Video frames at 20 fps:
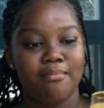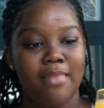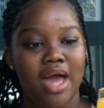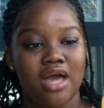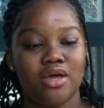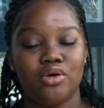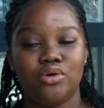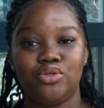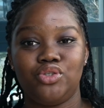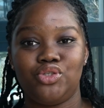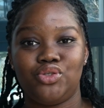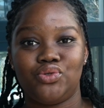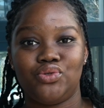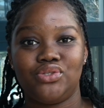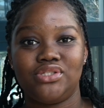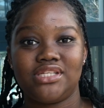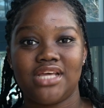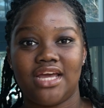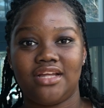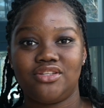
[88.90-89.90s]
mango
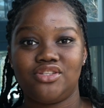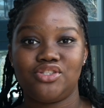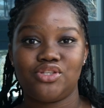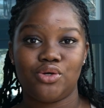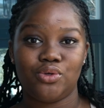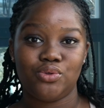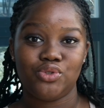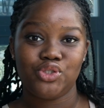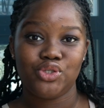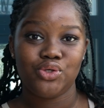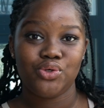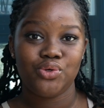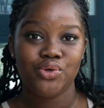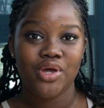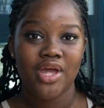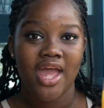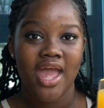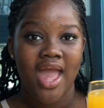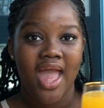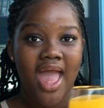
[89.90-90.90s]
juice and soju,
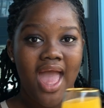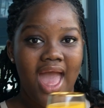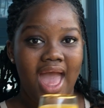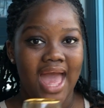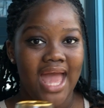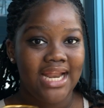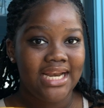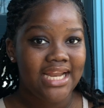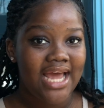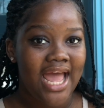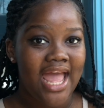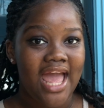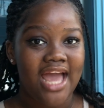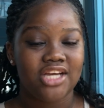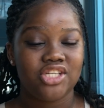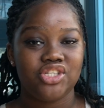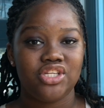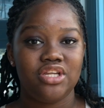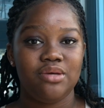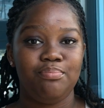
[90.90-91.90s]
and I
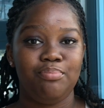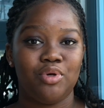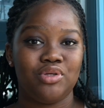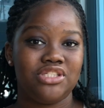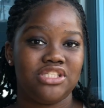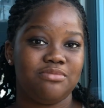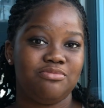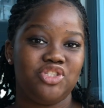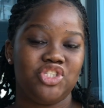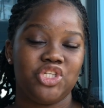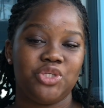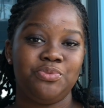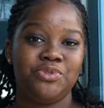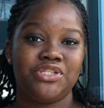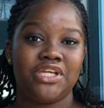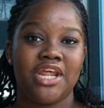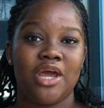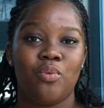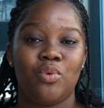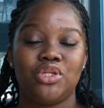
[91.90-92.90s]
actually bought some chips
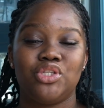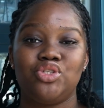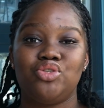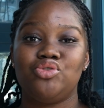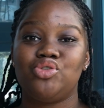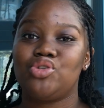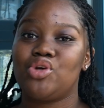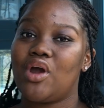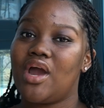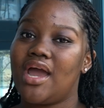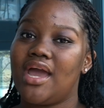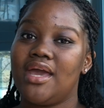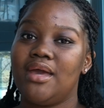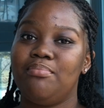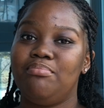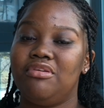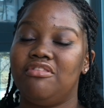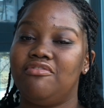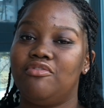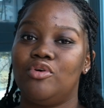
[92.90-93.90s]
that I want to try
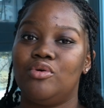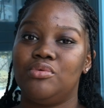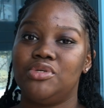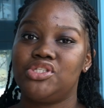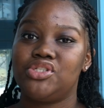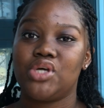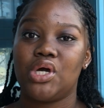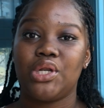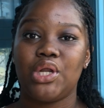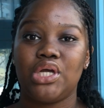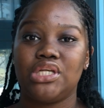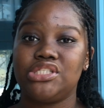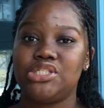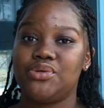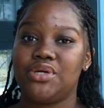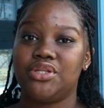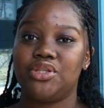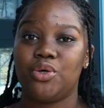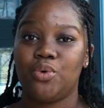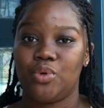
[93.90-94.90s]
before we start
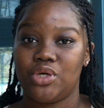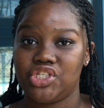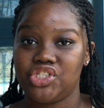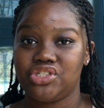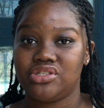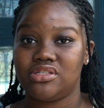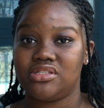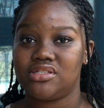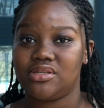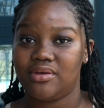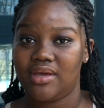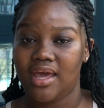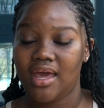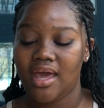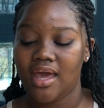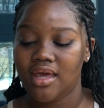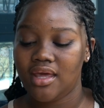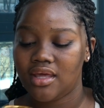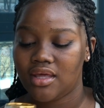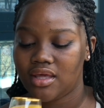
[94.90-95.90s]
answering the questions,
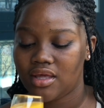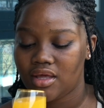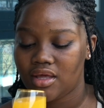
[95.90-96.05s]
okay?